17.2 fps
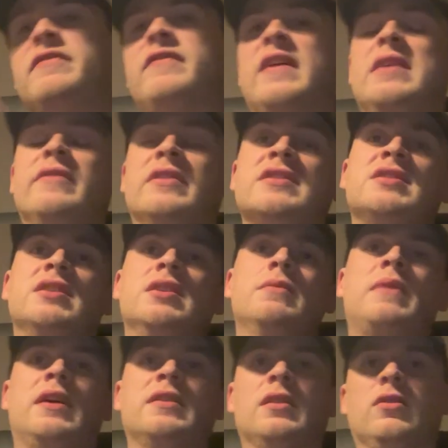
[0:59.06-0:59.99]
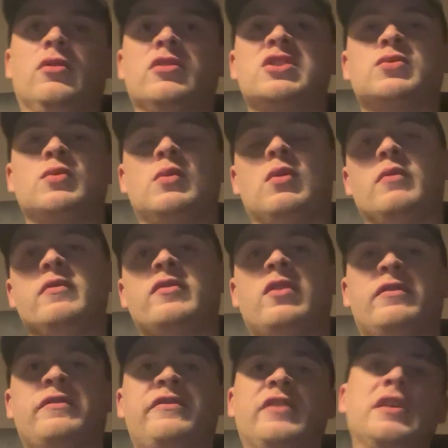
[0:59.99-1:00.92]
of favourites here by the looks of it. Well, we've
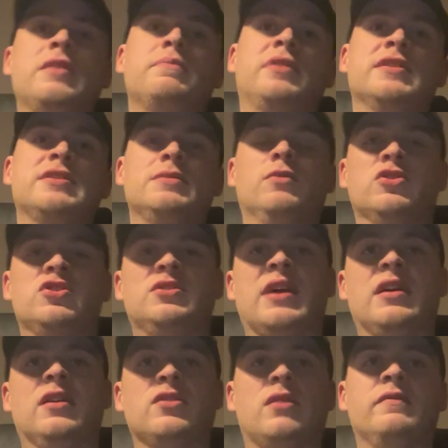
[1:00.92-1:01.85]
got 3 pretty much nailed